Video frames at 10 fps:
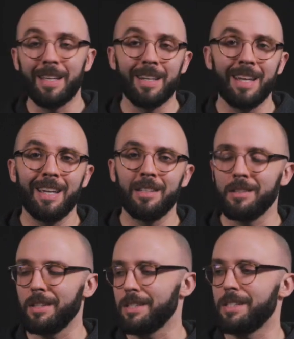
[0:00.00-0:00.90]
then again,
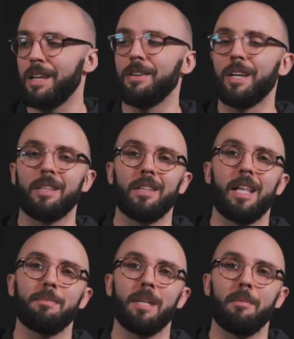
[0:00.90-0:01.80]
like I said, I got the
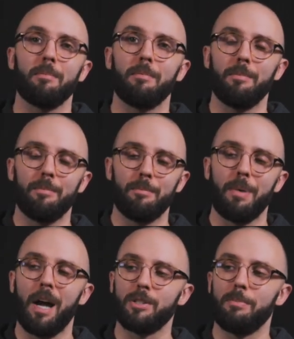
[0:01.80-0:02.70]
laptop
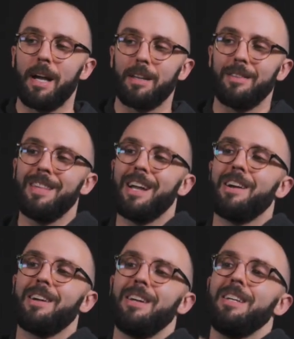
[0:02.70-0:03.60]
pouch back
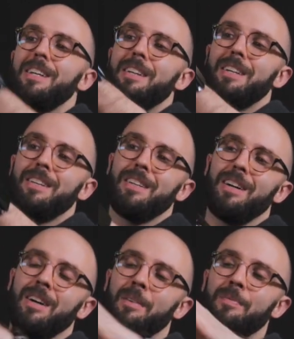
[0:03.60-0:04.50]
there.
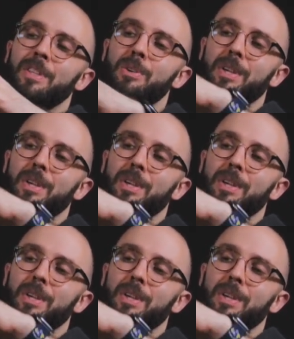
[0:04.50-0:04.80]
You